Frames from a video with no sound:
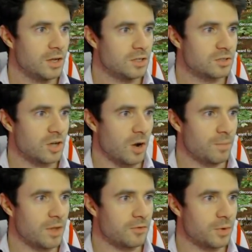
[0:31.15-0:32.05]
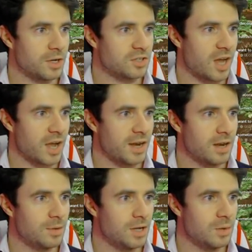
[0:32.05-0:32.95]
So, if we attack an
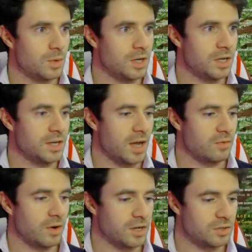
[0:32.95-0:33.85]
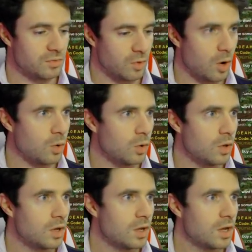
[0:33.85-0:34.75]
enemy, we get ready to
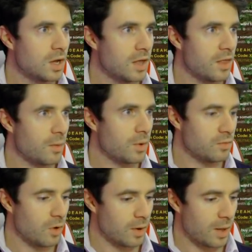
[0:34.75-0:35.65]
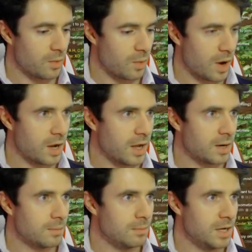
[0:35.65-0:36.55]
roll, and then we roll out the way and
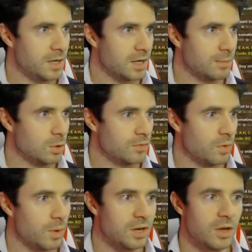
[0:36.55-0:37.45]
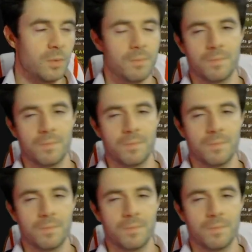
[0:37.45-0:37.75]
immediately move the window.